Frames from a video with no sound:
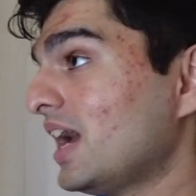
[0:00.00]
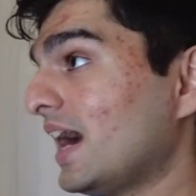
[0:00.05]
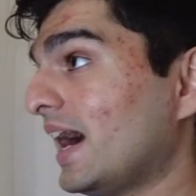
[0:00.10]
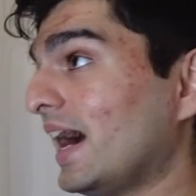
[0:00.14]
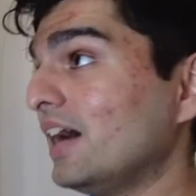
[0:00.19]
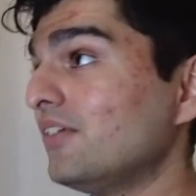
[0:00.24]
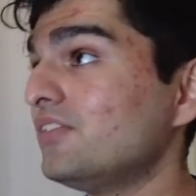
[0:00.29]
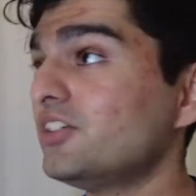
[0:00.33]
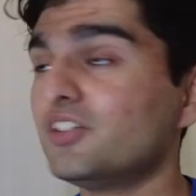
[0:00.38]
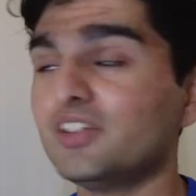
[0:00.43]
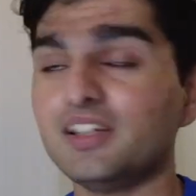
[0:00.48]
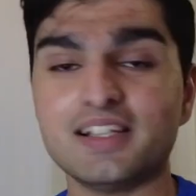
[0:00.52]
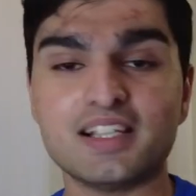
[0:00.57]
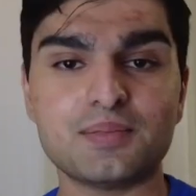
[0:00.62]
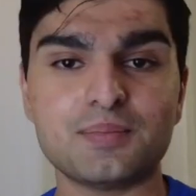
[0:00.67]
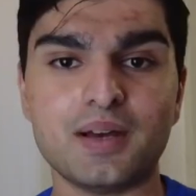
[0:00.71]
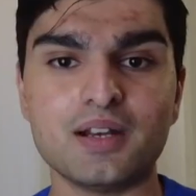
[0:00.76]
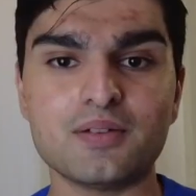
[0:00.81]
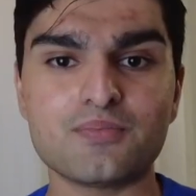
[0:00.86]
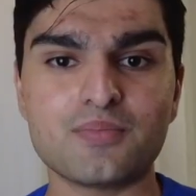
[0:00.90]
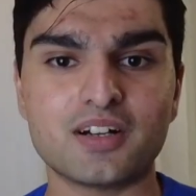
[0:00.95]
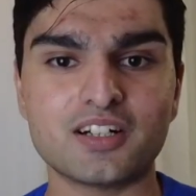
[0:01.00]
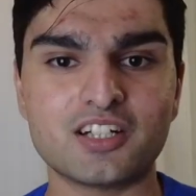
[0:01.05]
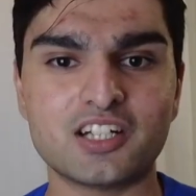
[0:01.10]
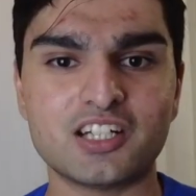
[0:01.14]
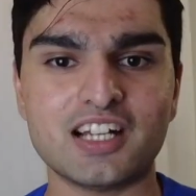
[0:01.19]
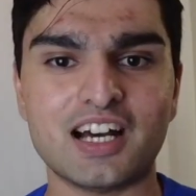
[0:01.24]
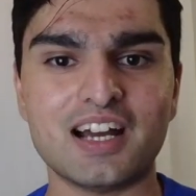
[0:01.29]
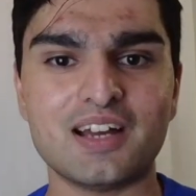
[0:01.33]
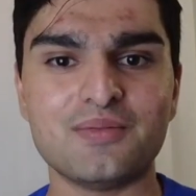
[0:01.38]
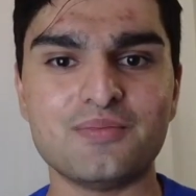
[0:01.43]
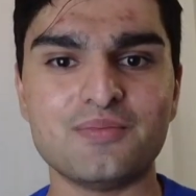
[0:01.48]
I haven't really spent much
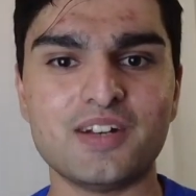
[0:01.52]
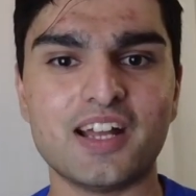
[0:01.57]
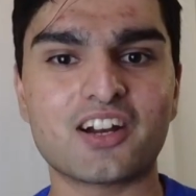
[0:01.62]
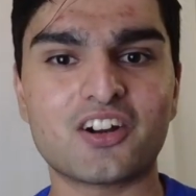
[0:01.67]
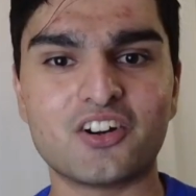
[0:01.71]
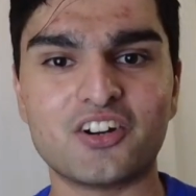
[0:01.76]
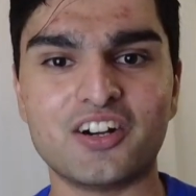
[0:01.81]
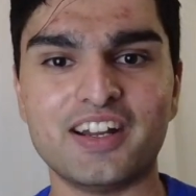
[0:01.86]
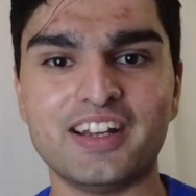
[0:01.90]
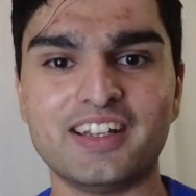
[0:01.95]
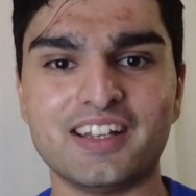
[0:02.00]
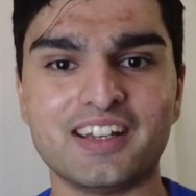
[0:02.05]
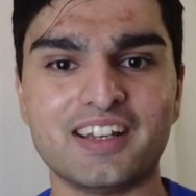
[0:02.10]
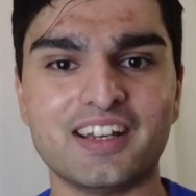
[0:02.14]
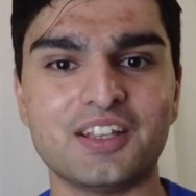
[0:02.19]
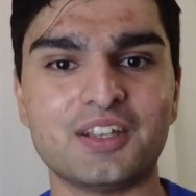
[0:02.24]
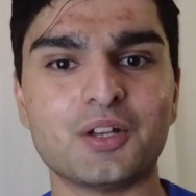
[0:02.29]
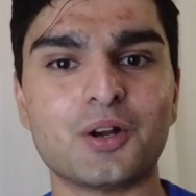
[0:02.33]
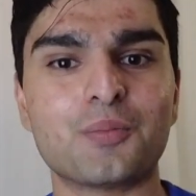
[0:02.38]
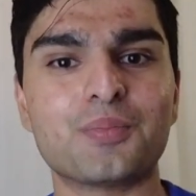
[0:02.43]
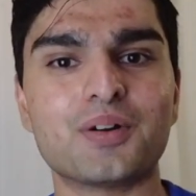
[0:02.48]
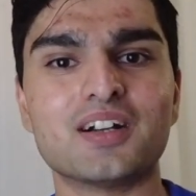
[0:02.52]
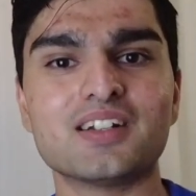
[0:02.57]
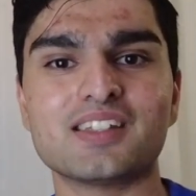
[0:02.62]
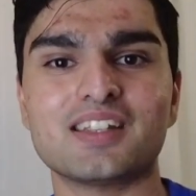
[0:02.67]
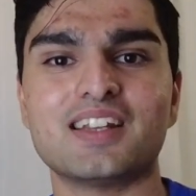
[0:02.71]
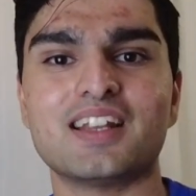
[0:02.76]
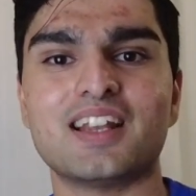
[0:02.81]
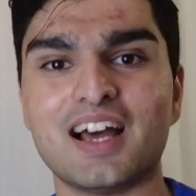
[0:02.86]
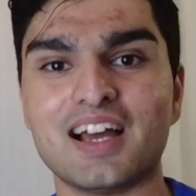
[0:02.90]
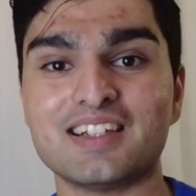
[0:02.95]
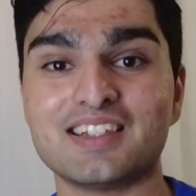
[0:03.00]
time decorating it or
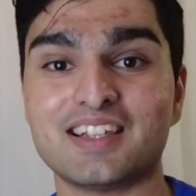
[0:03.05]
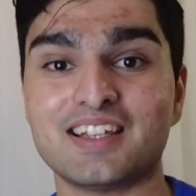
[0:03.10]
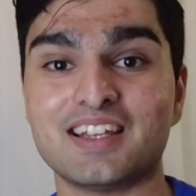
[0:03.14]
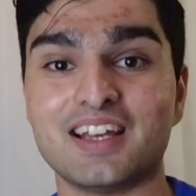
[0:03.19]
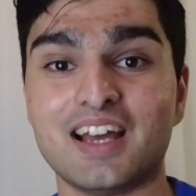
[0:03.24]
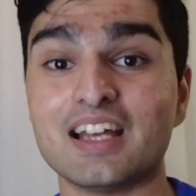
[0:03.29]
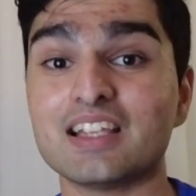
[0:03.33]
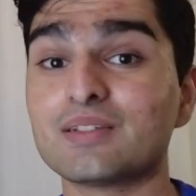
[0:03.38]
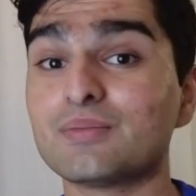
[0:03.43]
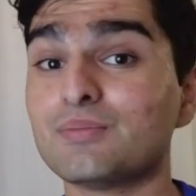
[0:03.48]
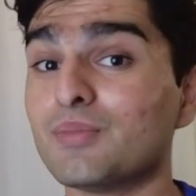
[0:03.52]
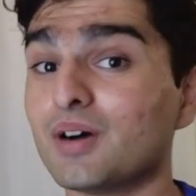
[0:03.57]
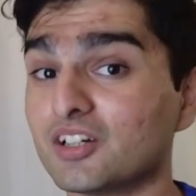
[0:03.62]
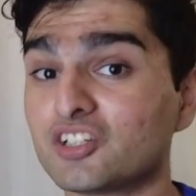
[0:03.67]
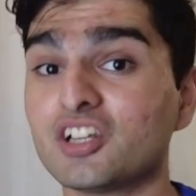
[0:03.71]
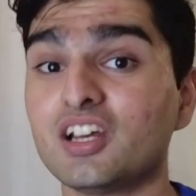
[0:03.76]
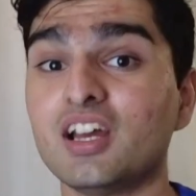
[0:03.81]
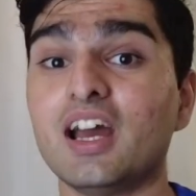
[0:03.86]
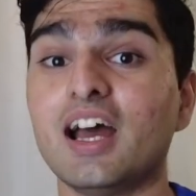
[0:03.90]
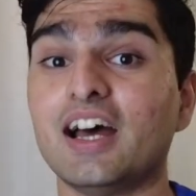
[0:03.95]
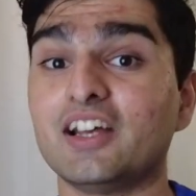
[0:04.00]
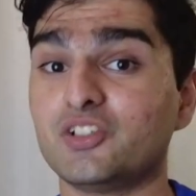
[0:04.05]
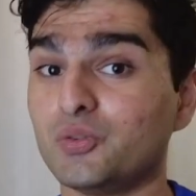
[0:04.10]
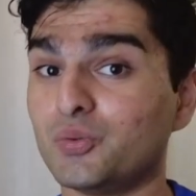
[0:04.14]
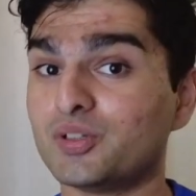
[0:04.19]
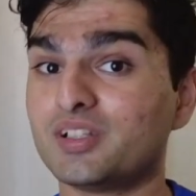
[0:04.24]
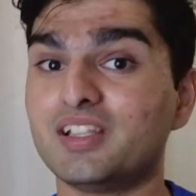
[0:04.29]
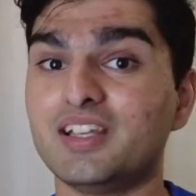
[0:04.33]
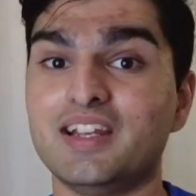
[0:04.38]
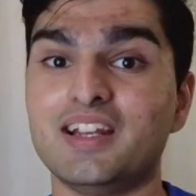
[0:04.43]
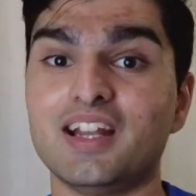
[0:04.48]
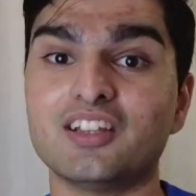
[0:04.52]
personalizing as much as you would
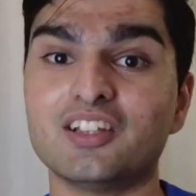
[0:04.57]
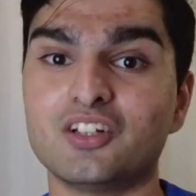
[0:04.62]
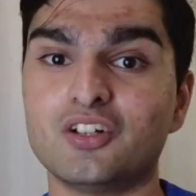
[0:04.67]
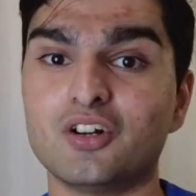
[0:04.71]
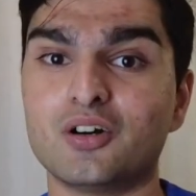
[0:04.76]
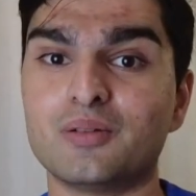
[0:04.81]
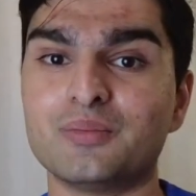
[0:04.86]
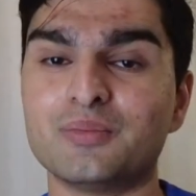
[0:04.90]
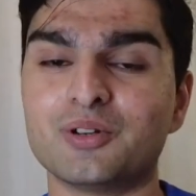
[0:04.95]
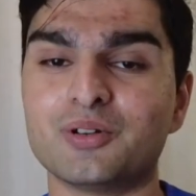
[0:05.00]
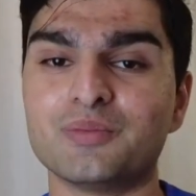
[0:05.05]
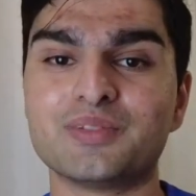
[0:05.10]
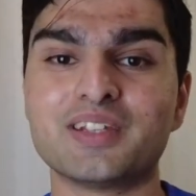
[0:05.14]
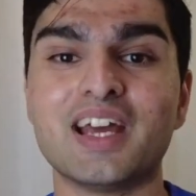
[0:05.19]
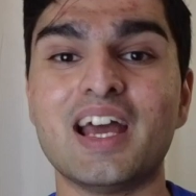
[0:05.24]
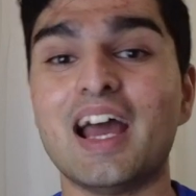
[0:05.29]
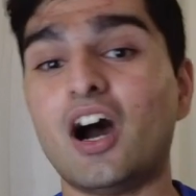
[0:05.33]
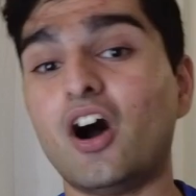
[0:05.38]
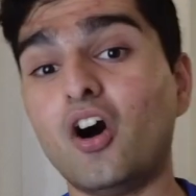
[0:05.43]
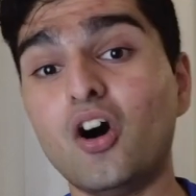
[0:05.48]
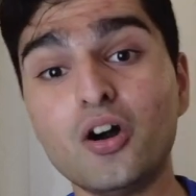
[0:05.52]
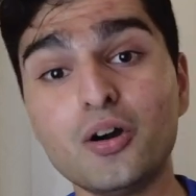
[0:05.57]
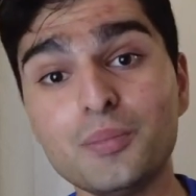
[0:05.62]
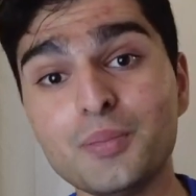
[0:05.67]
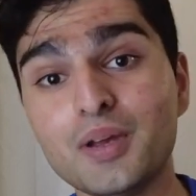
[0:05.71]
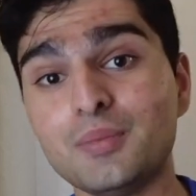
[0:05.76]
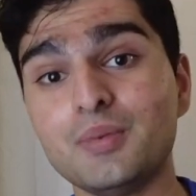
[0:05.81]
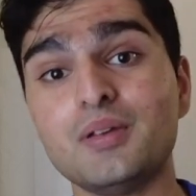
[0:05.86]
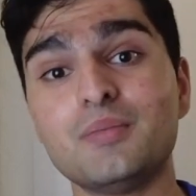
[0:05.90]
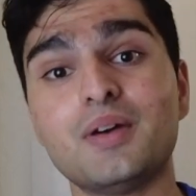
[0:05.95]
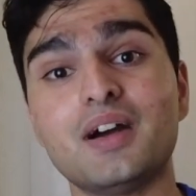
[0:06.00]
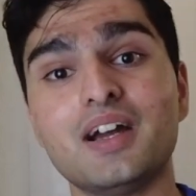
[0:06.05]
see in other dorm rooms, or
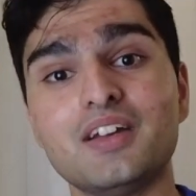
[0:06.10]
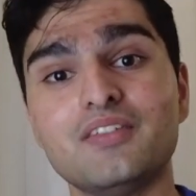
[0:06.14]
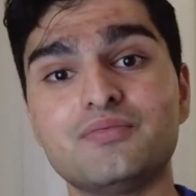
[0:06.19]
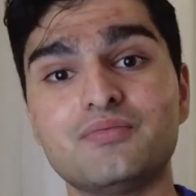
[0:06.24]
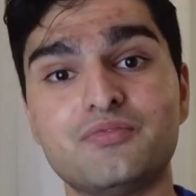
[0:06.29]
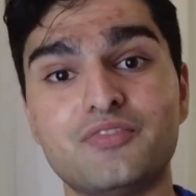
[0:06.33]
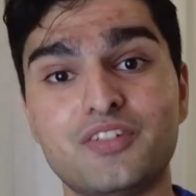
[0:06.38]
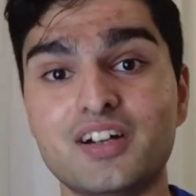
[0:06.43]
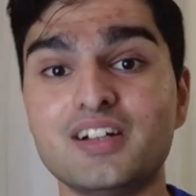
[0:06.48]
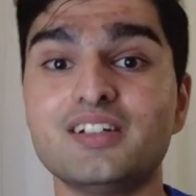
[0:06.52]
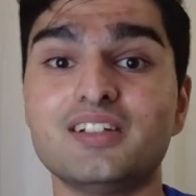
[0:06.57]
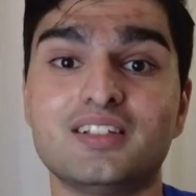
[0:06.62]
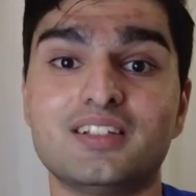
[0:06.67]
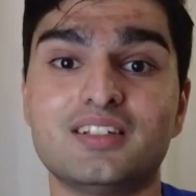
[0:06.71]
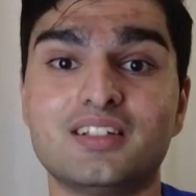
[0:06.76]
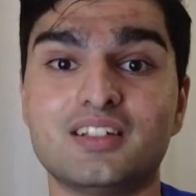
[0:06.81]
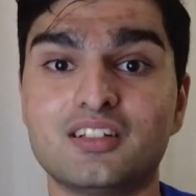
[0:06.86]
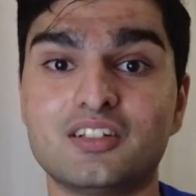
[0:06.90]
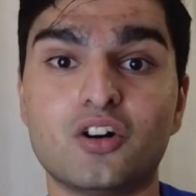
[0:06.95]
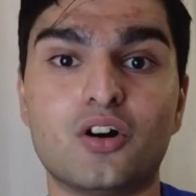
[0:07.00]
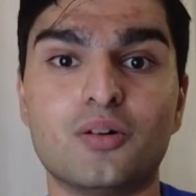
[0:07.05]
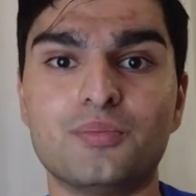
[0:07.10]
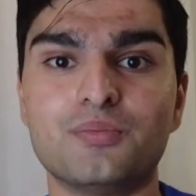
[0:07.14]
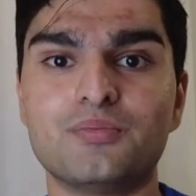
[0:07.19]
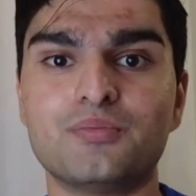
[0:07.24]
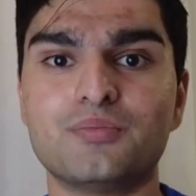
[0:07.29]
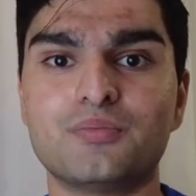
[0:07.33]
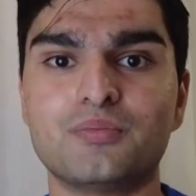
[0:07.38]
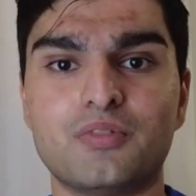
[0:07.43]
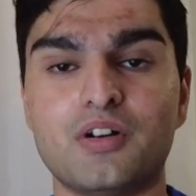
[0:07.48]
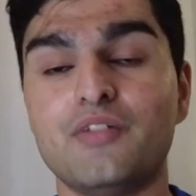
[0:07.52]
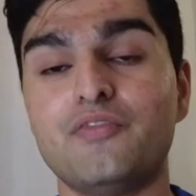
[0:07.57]
maybe my first
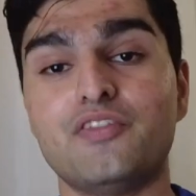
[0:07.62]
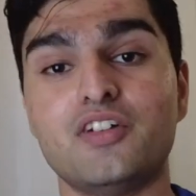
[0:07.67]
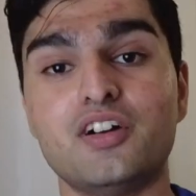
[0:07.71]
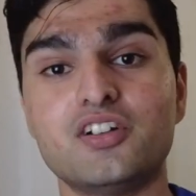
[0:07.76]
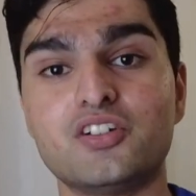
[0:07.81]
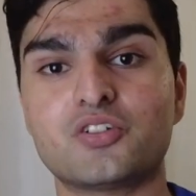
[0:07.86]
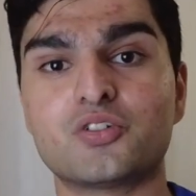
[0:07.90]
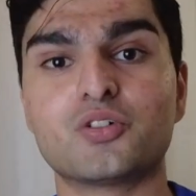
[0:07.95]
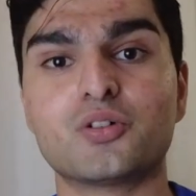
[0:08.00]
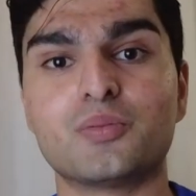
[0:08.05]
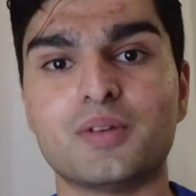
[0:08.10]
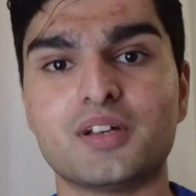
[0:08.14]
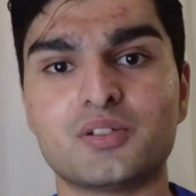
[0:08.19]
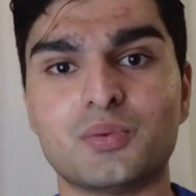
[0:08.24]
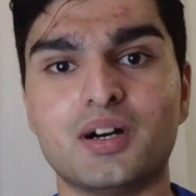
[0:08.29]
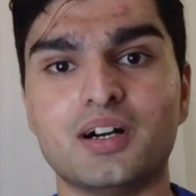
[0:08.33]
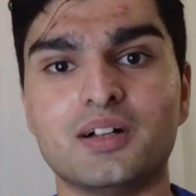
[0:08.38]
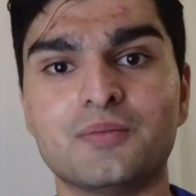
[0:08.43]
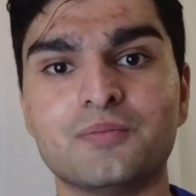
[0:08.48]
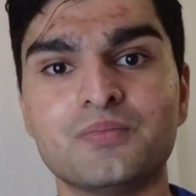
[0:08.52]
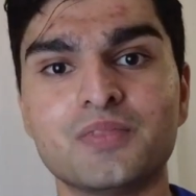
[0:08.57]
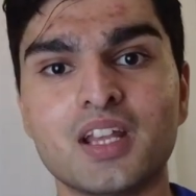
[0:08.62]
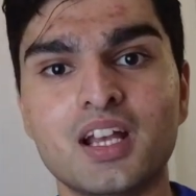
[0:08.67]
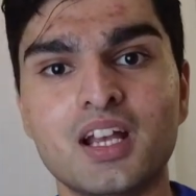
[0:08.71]
room as well.